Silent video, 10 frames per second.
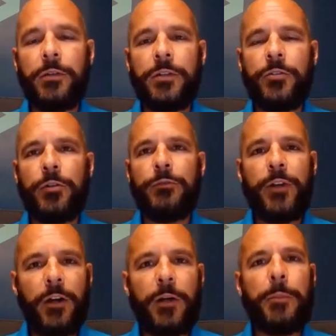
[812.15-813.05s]
These are
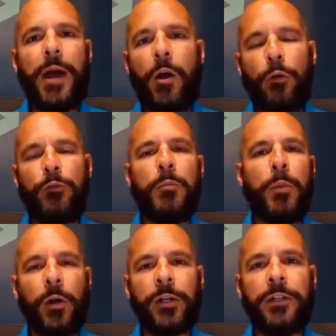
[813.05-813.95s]
very powerful
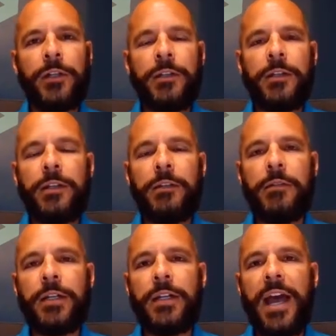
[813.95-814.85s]
marketing
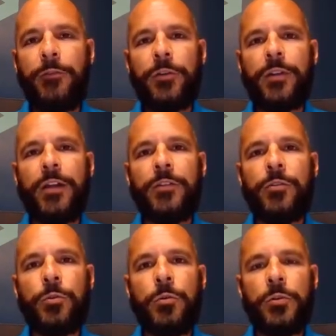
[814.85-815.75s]
and
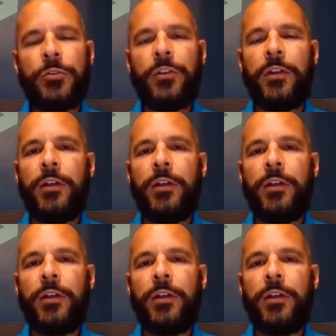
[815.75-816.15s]
advertising tools